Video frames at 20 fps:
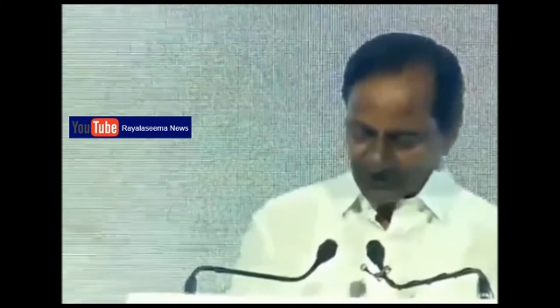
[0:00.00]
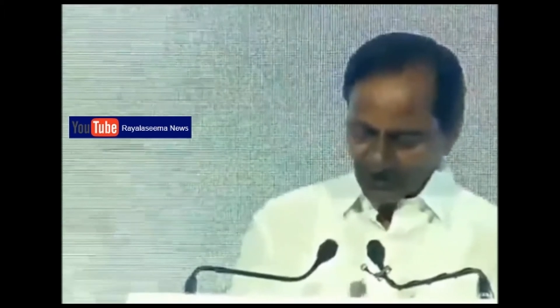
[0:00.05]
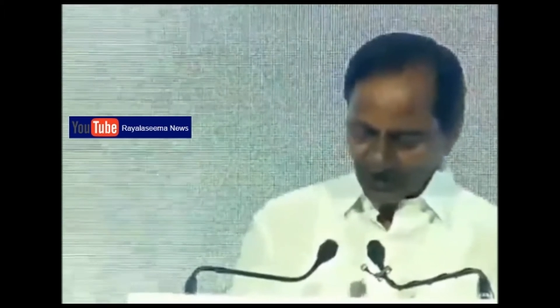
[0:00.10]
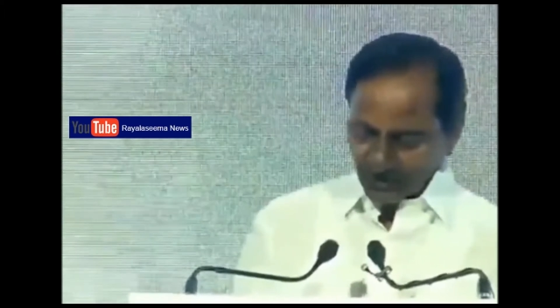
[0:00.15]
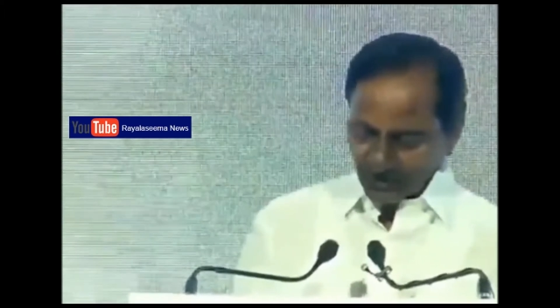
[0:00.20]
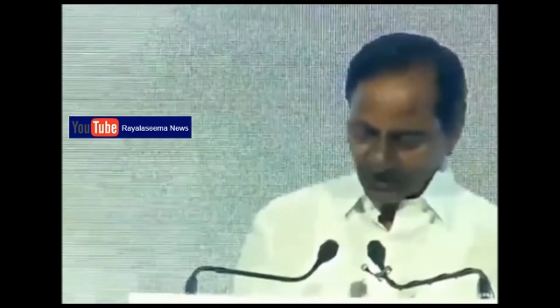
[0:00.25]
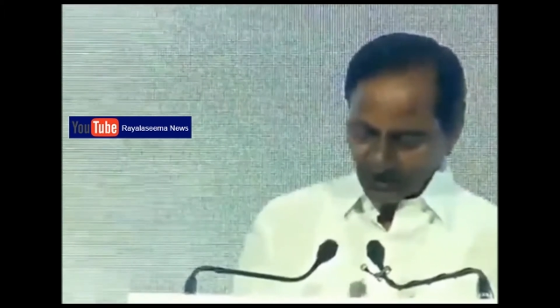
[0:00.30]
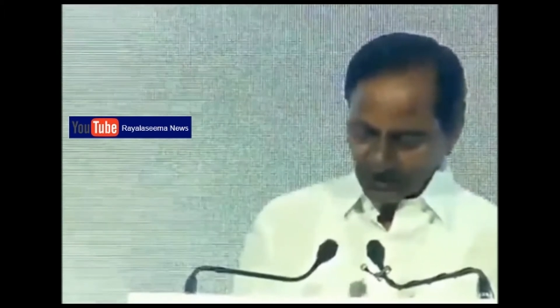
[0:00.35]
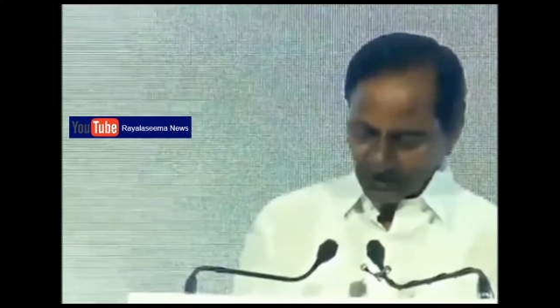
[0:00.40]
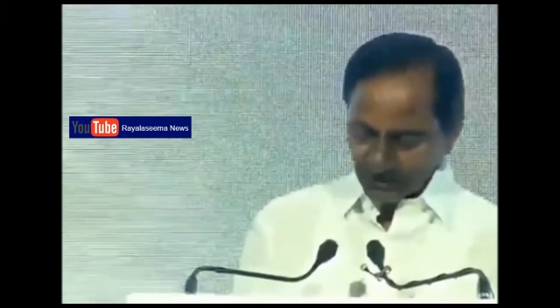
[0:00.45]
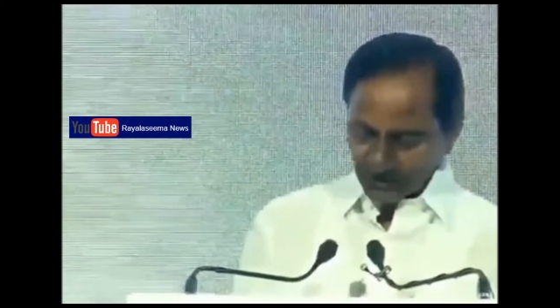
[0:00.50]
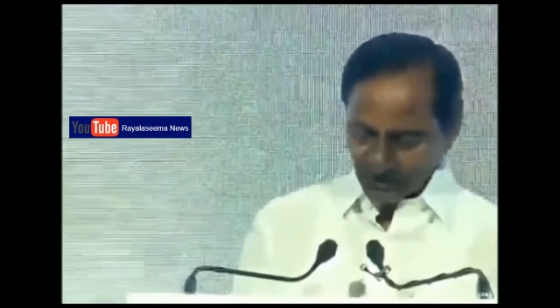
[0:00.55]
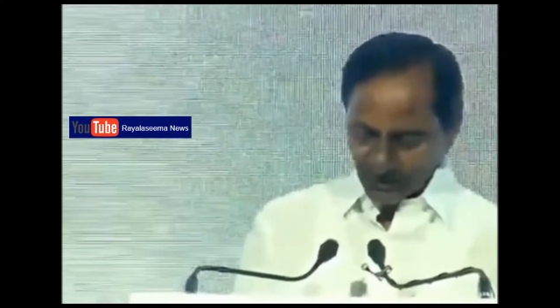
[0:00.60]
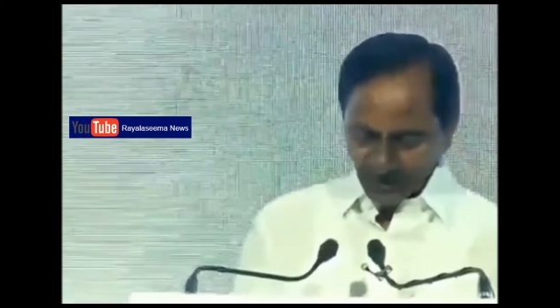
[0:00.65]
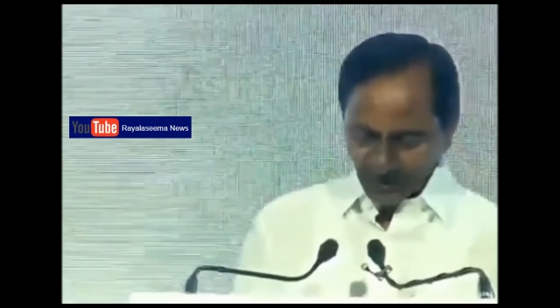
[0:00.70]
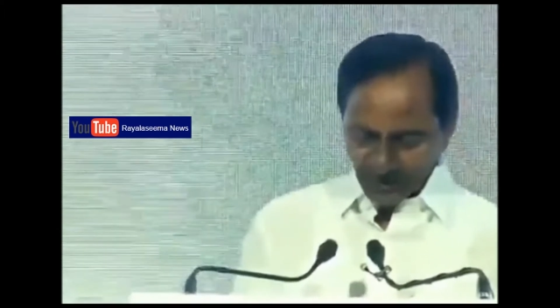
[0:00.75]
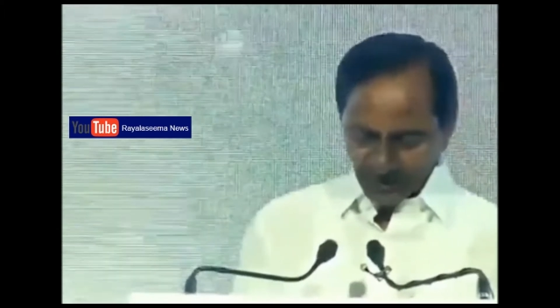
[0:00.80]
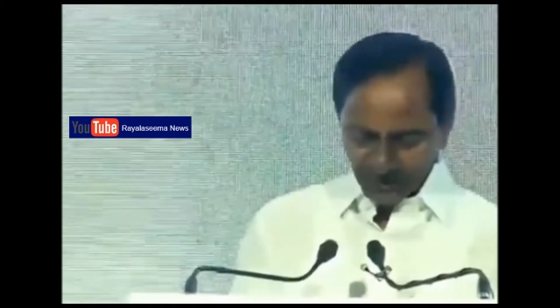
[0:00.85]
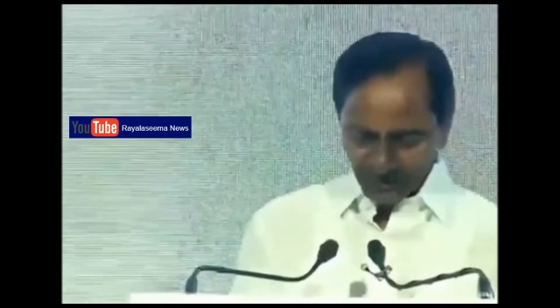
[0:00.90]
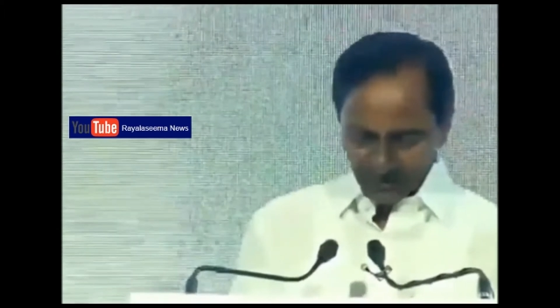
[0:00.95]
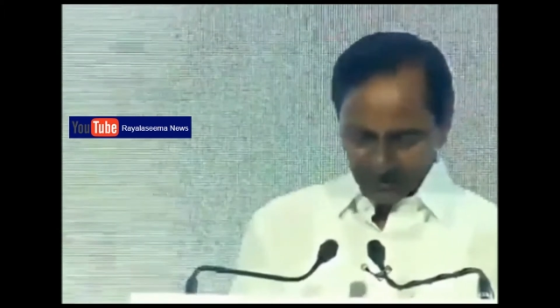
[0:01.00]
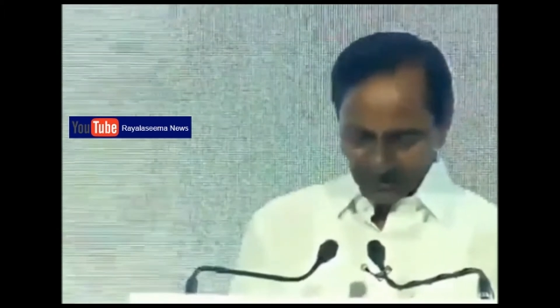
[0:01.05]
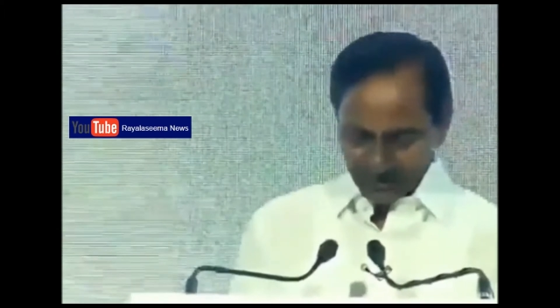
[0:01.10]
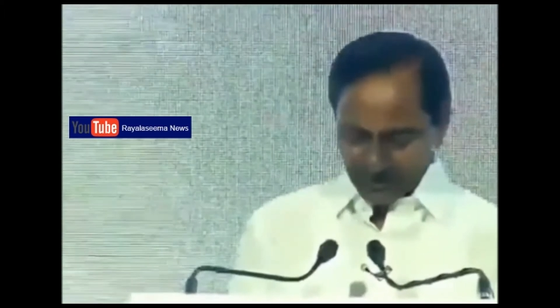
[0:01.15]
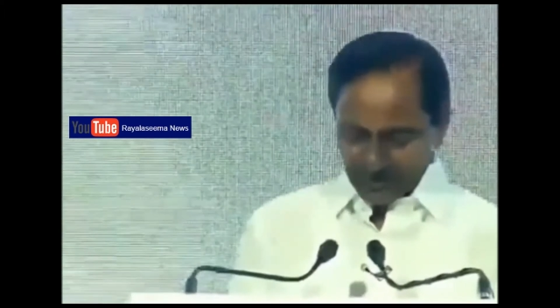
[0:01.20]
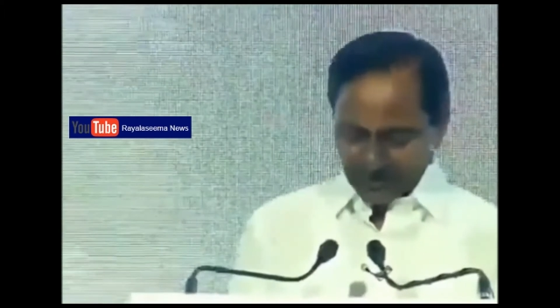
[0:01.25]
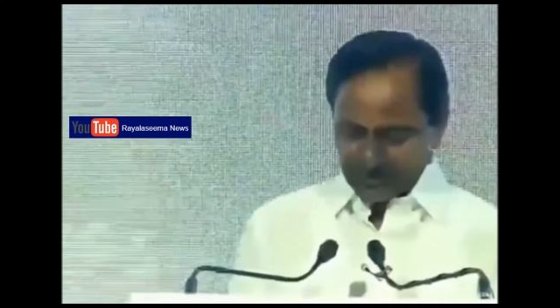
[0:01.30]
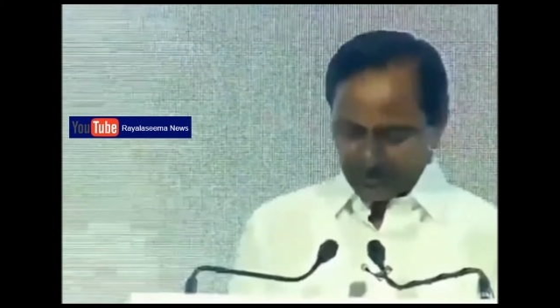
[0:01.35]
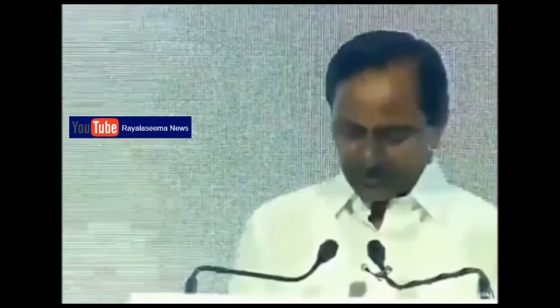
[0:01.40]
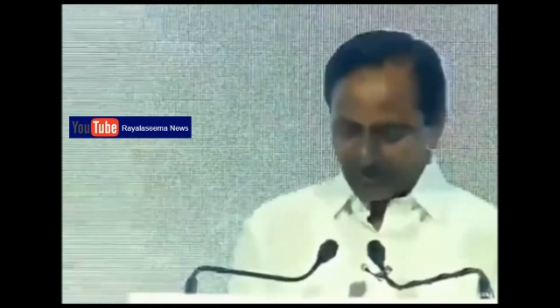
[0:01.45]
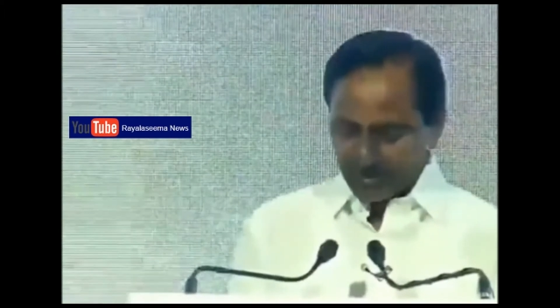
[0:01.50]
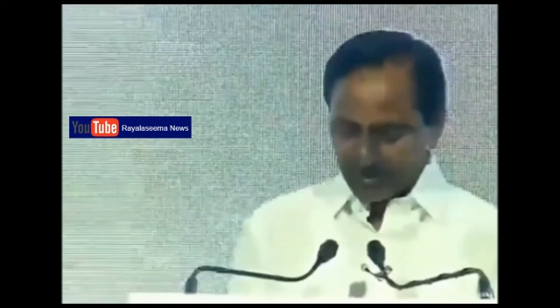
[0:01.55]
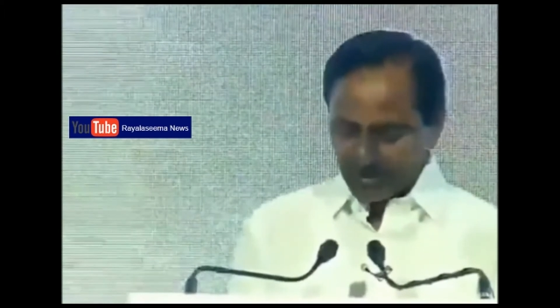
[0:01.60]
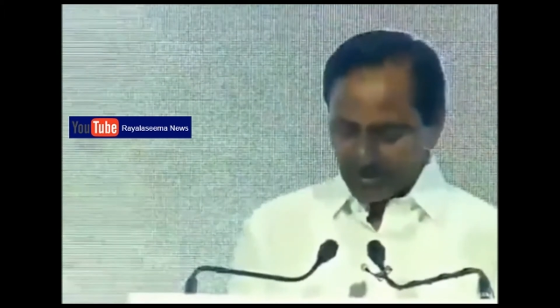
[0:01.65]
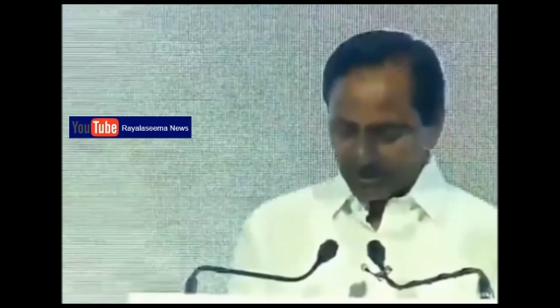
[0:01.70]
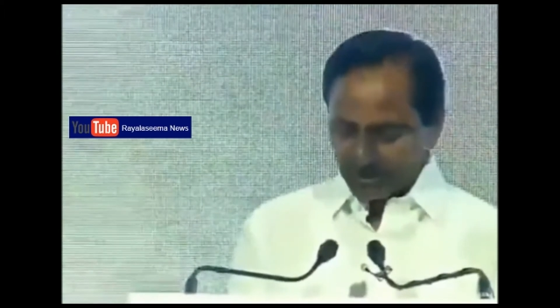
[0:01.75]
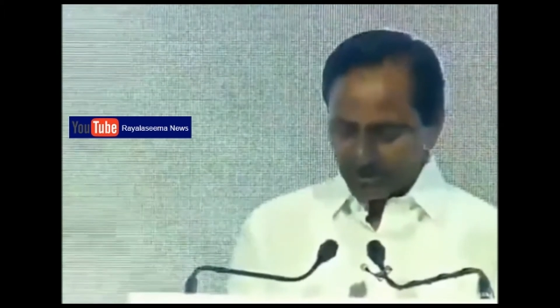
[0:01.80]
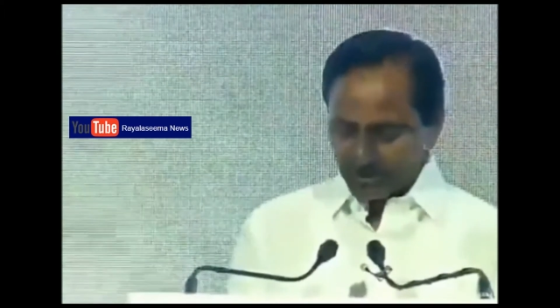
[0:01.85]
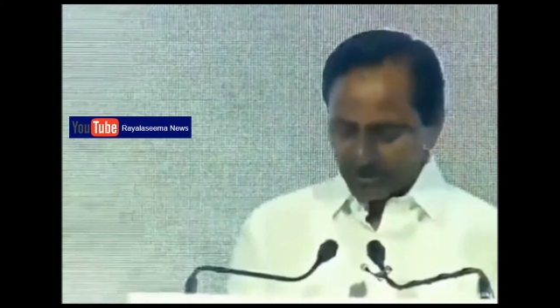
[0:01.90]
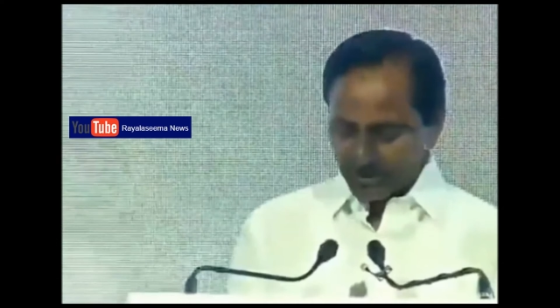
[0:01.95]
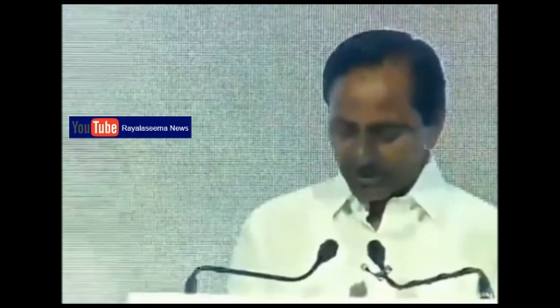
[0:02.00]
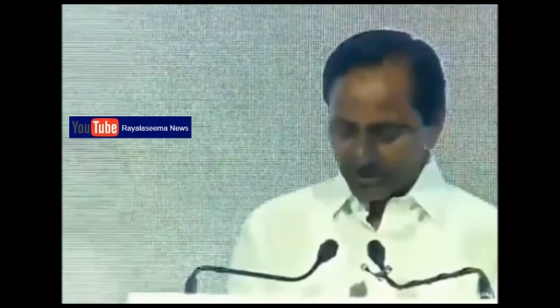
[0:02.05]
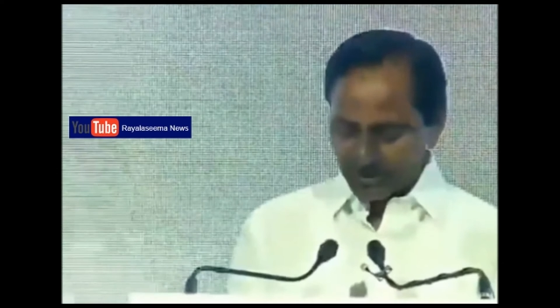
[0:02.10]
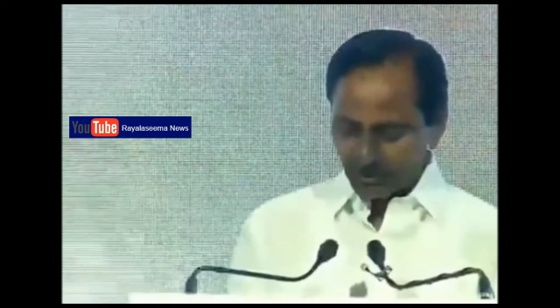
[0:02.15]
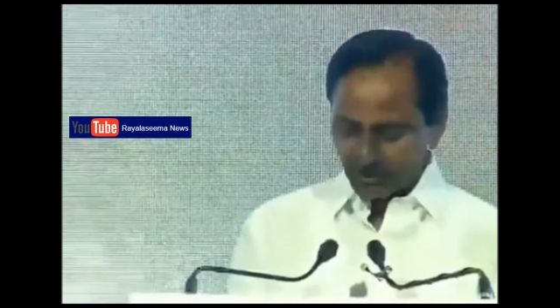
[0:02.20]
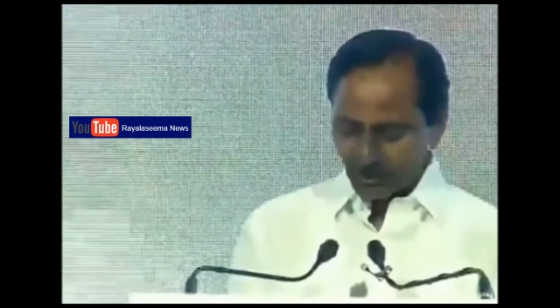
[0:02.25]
all over the world as a welcoming and